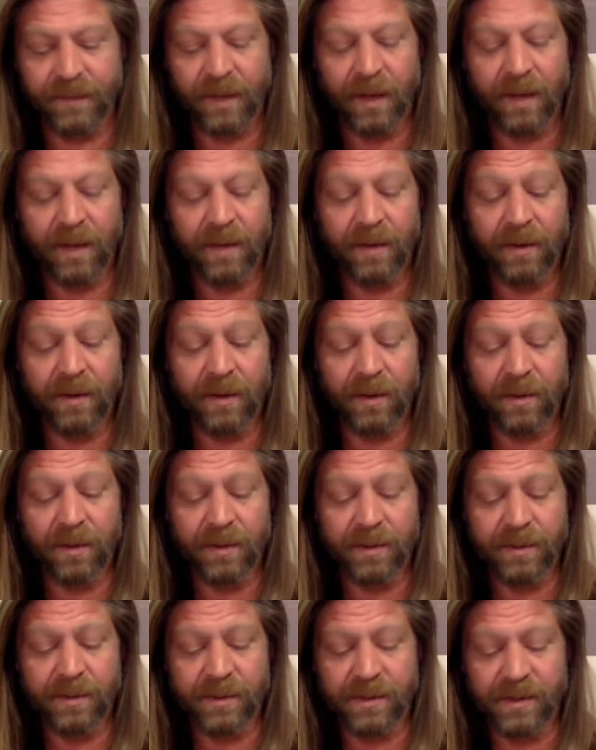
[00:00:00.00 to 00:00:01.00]
There had
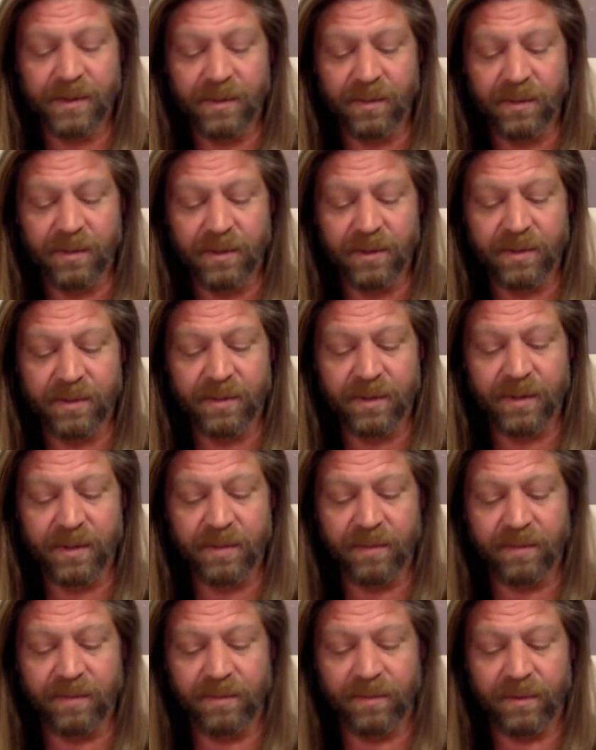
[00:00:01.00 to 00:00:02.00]
always been somewhere to be
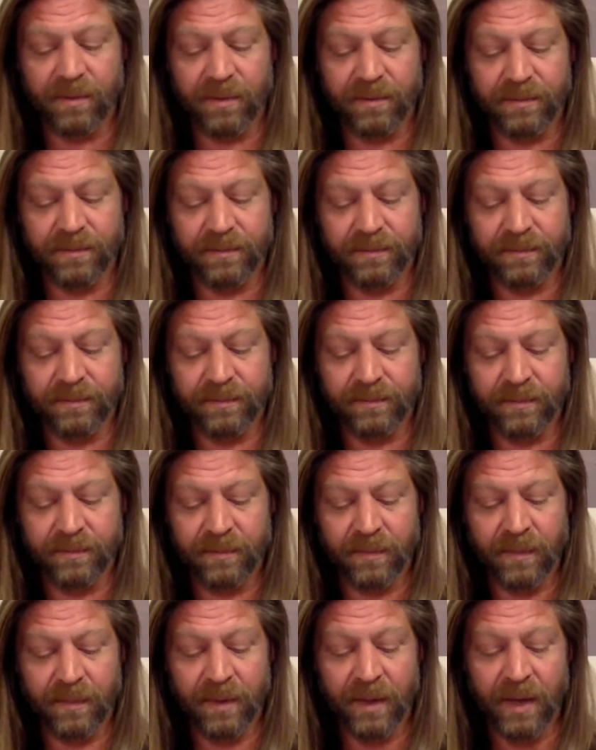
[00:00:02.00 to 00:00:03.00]
before.
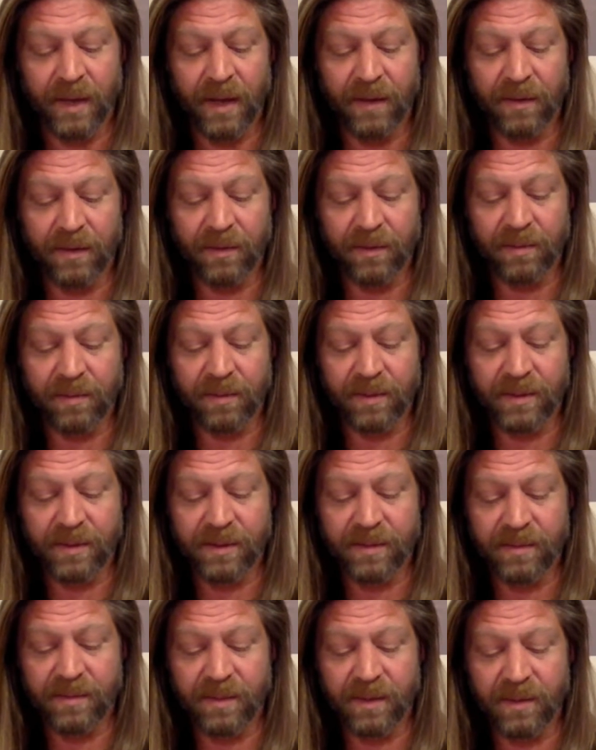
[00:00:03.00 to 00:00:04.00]
Now the only
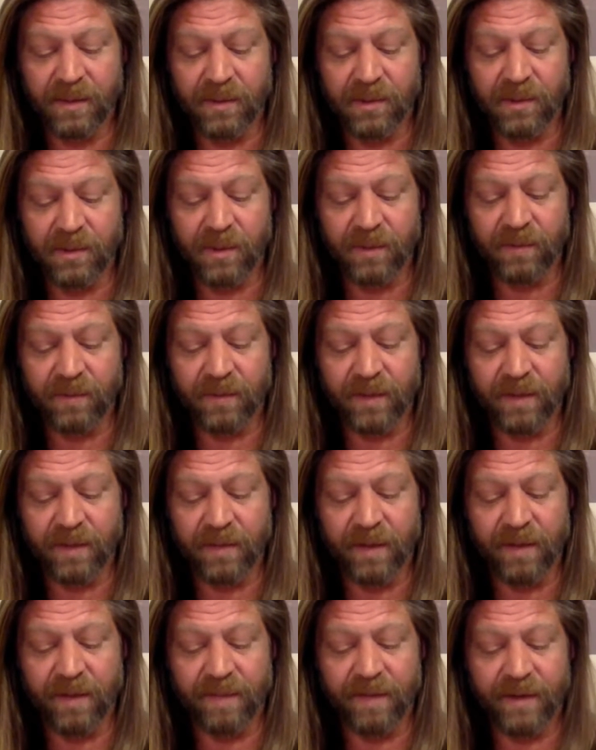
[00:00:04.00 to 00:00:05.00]
place to be was wherever he
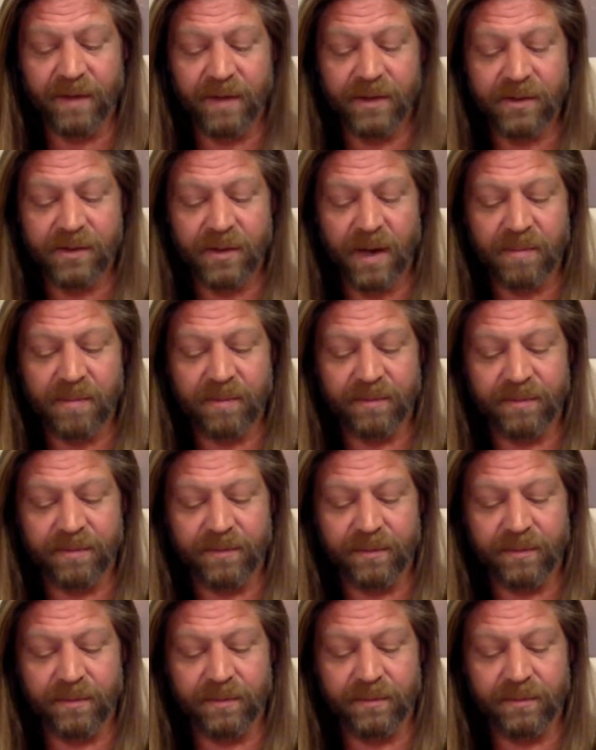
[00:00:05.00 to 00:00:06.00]
might find a scrap of
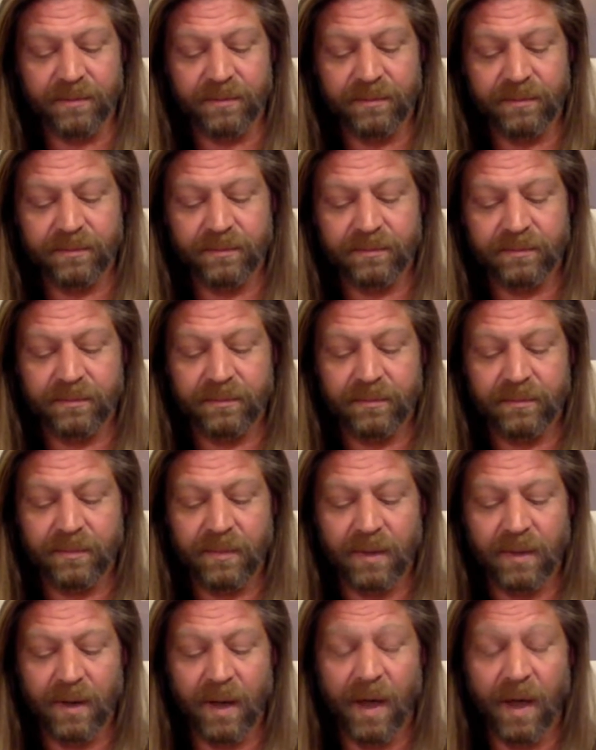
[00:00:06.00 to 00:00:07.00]
food,
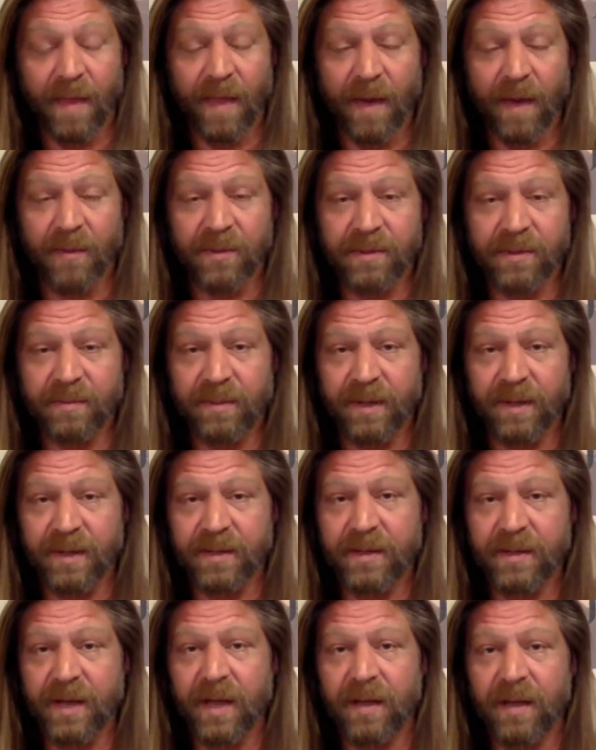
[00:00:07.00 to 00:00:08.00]
and that was a
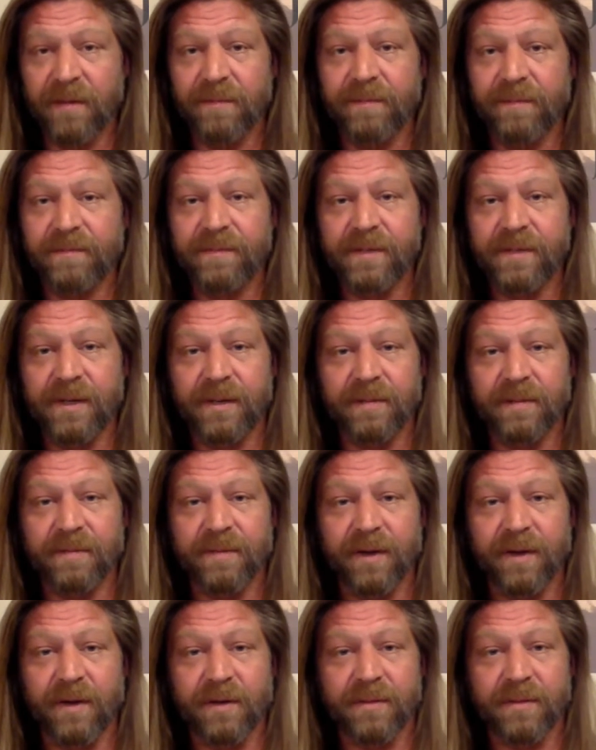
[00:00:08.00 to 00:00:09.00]
place Alan seldom
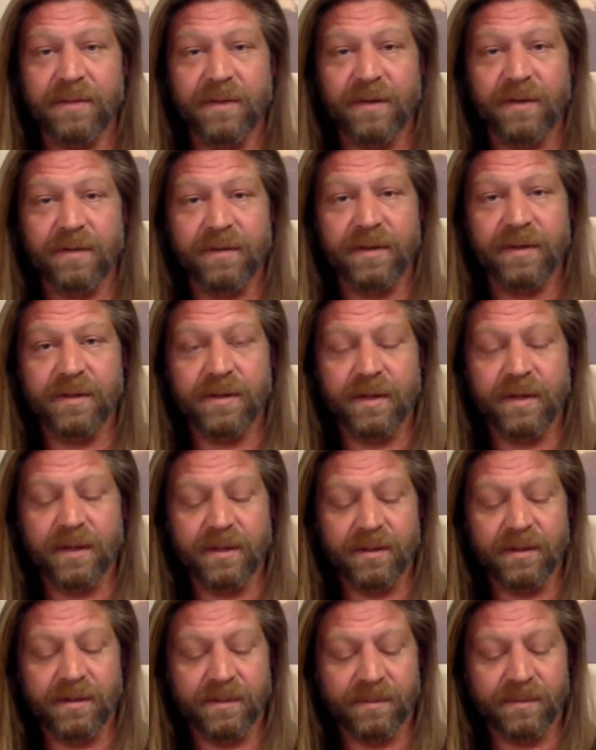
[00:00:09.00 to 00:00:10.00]
found himself these
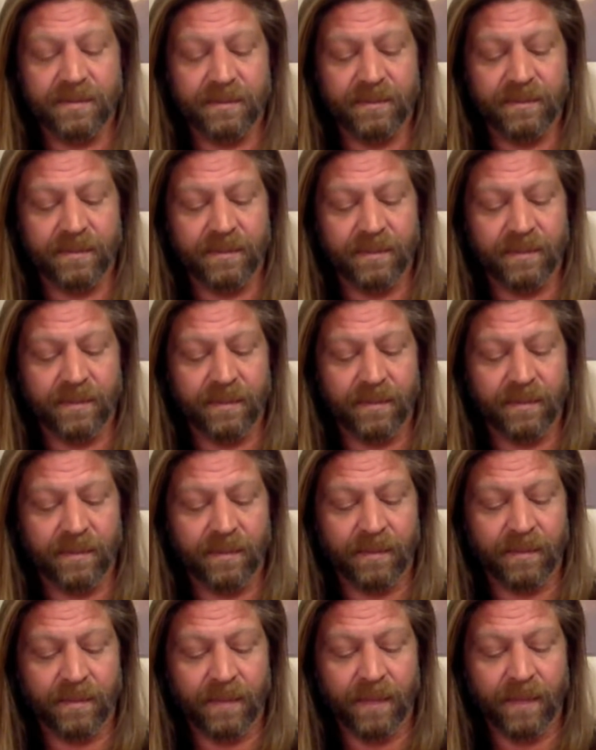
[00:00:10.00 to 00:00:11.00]
days.
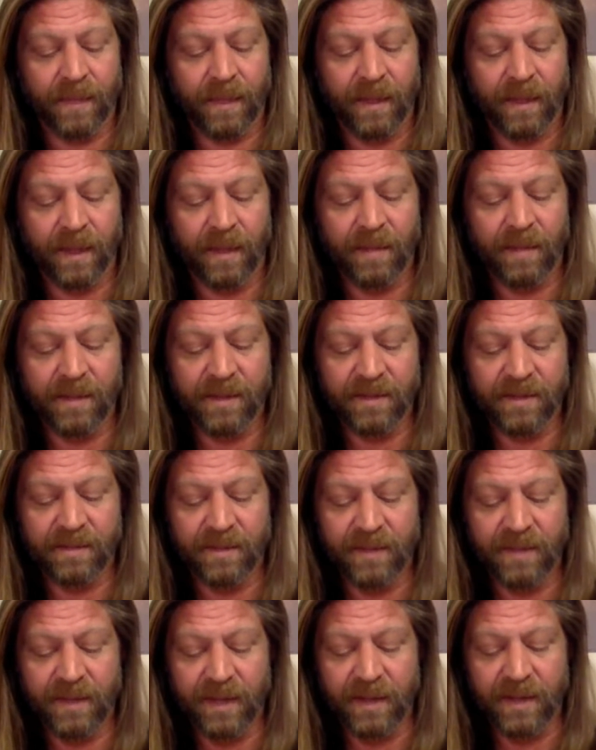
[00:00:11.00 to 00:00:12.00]
It must have
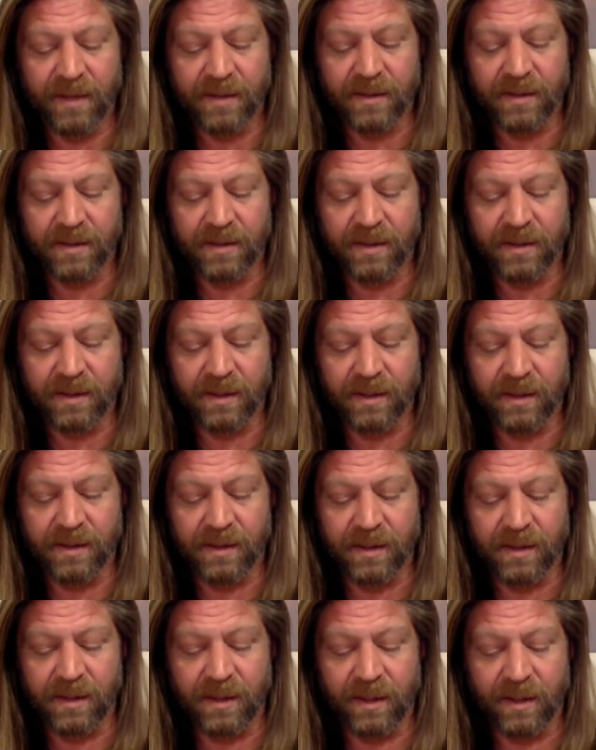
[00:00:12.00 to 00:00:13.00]
been days since he had
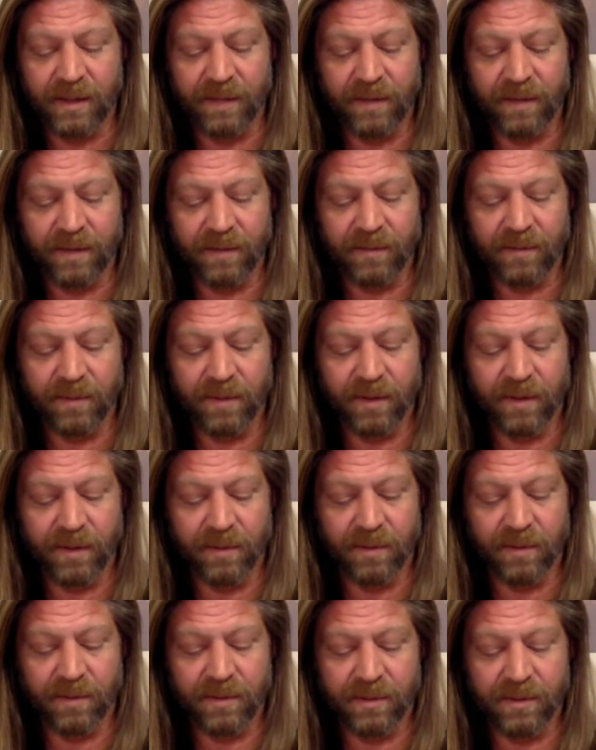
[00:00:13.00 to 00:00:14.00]
seen a living,
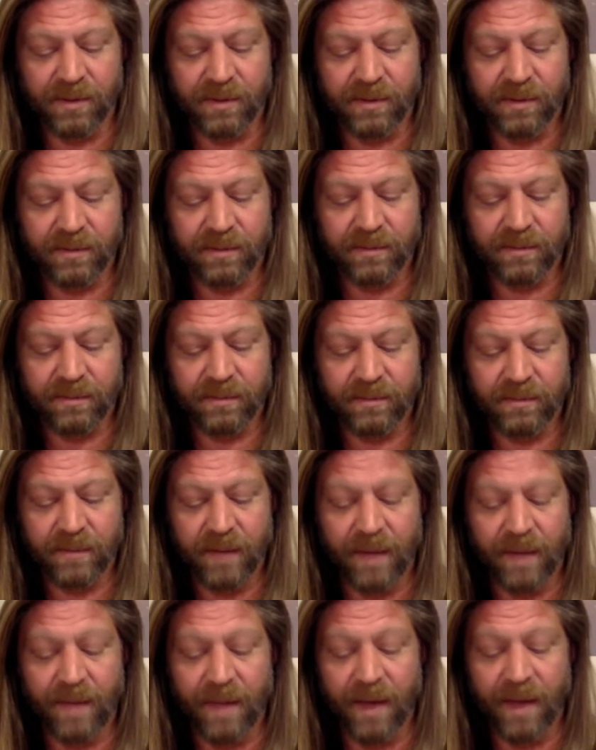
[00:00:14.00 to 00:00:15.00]
breathing person,
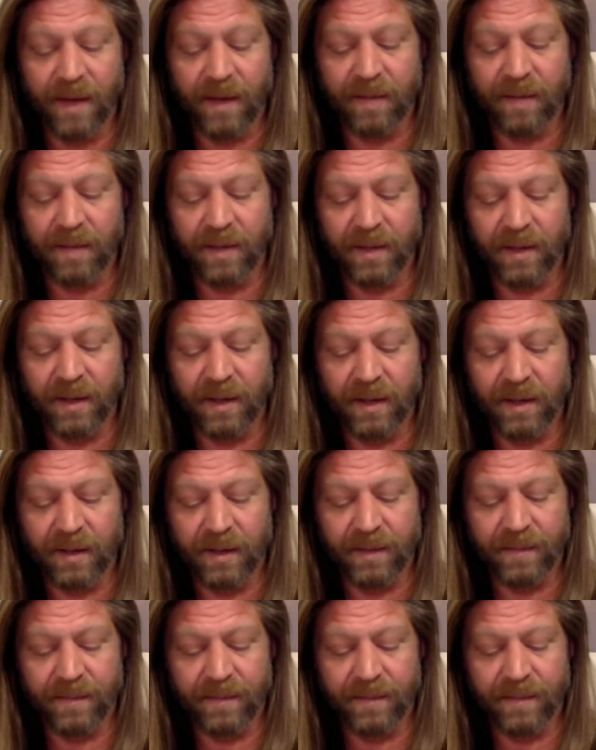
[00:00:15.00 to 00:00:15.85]
and that had been Elena.